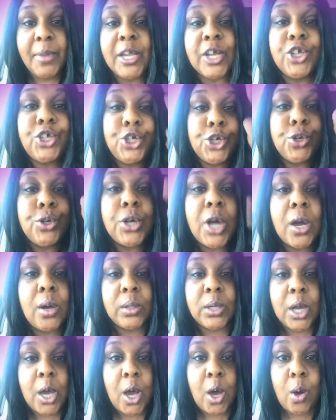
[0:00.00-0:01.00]
Because you
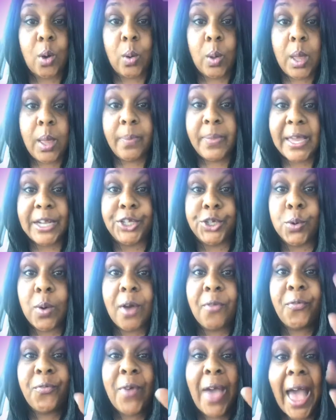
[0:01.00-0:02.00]
don't know that
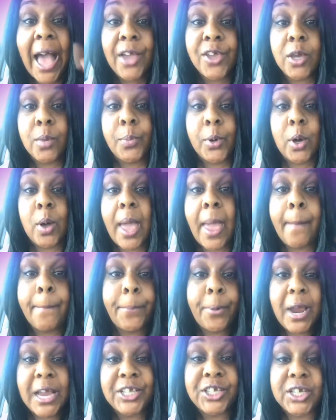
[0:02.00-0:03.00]
you are valuable
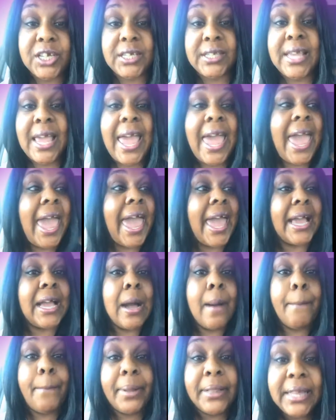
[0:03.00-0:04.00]
and precious and
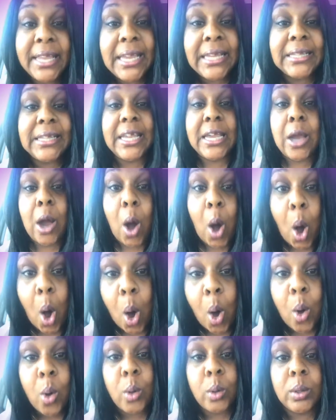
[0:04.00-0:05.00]
completely
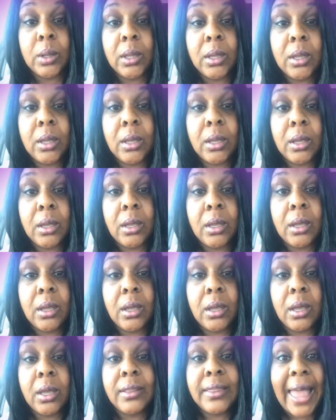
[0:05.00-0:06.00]
whole,
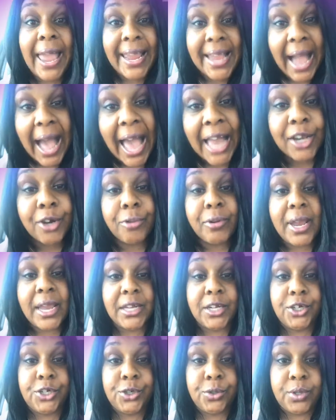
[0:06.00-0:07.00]
like God
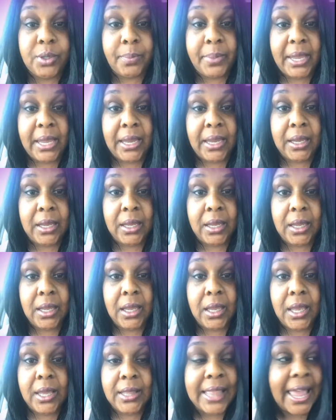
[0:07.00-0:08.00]
created you to be.
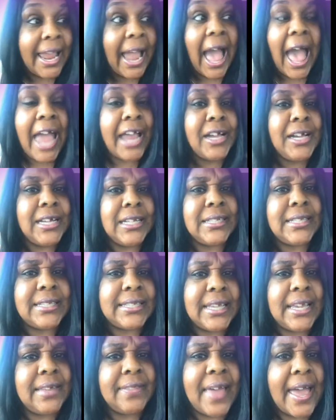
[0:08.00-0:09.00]
Like, I couldn't
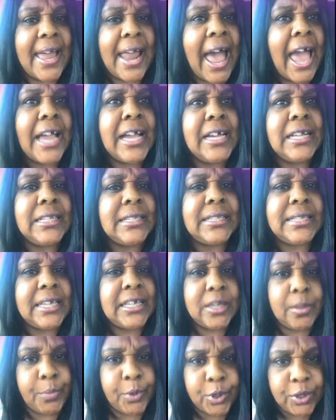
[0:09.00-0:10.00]
see that. I couldn't
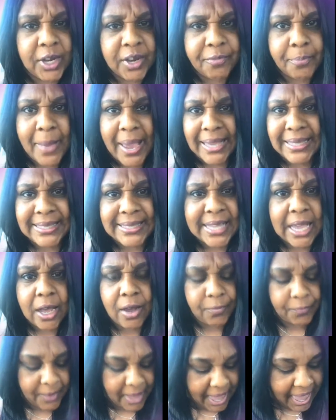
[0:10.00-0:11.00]
see the beauty of
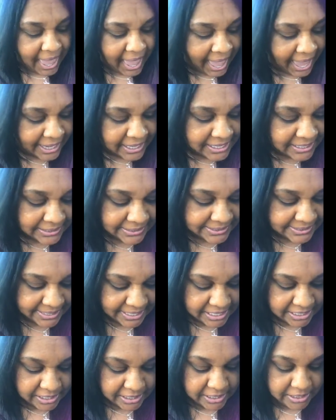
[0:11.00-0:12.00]
myself. I couldn't
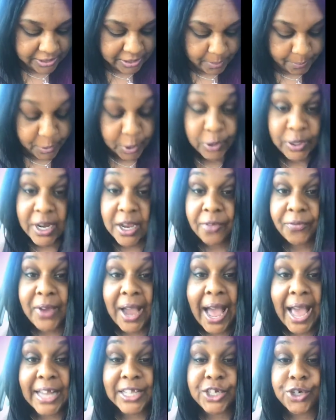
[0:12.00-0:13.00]
see the beauty of
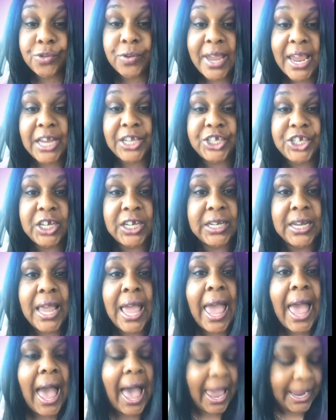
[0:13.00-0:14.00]
God's creation.
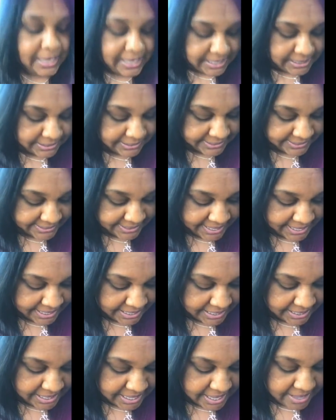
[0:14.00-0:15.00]
I couldn't
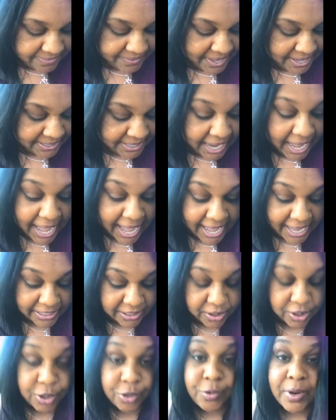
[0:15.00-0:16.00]
see that
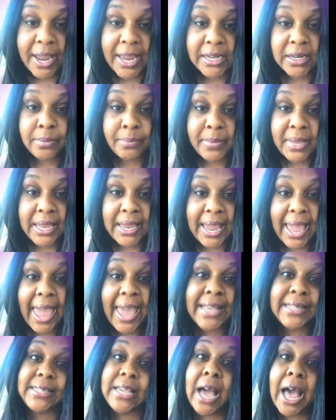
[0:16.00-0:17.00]
God created me
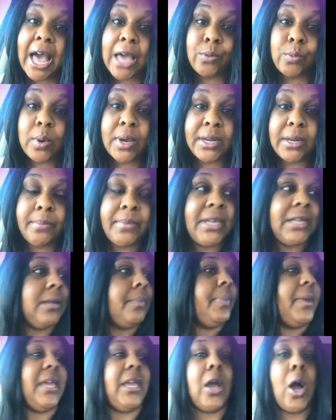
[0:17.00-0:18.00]
as God wanted me
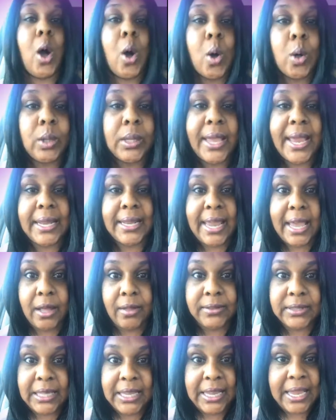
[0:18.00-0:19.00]
to be, whole and
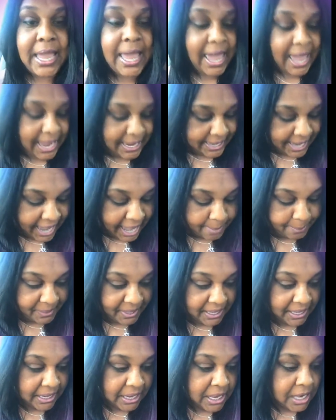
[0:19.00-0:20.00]
healthy and
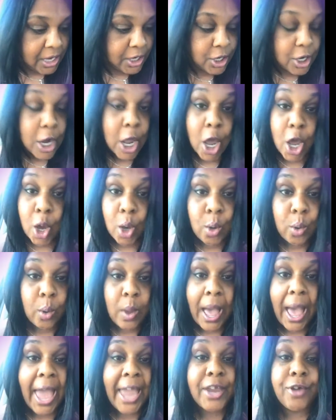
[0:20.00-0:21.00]
happy.
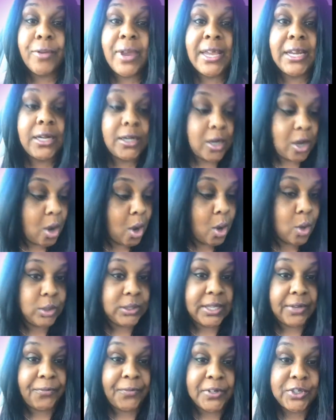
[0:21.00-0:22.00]
No, I created a
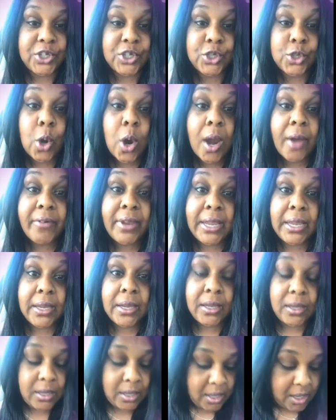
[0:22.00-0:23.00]
whole different story.
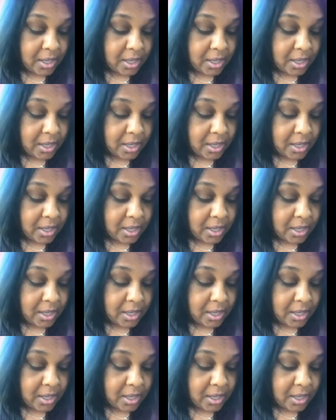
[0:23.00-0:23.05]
